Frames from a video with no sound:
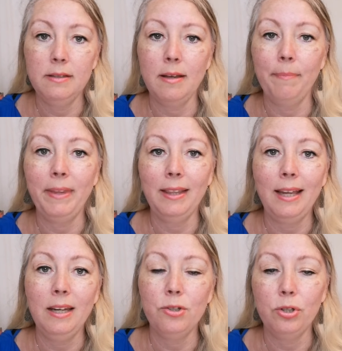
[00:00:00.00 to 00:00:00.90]
something
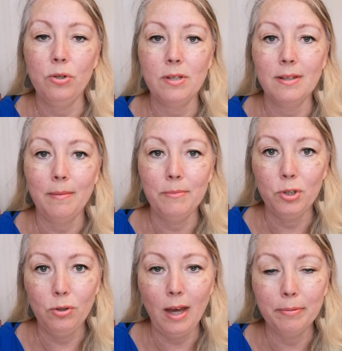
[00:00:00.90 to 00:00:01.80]
that introduces them
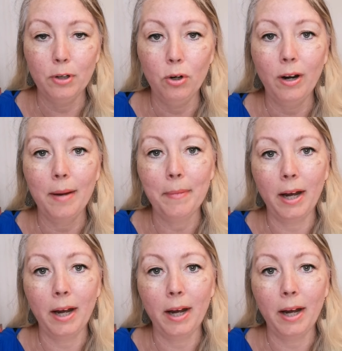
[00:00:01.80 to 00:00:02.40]
to that program